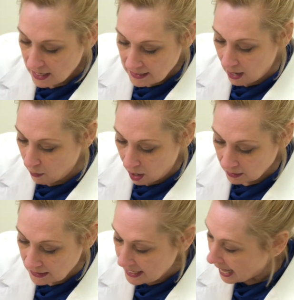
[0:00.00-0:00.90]
Now, our
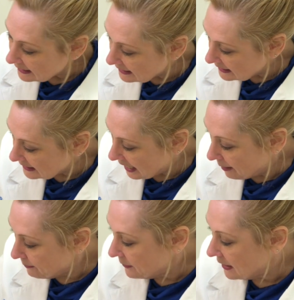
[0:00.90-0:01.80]
next
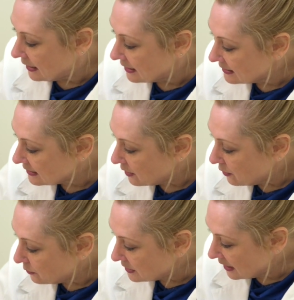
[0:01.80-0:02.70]
step is
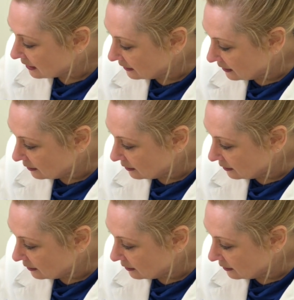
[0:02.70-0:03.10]
we take a little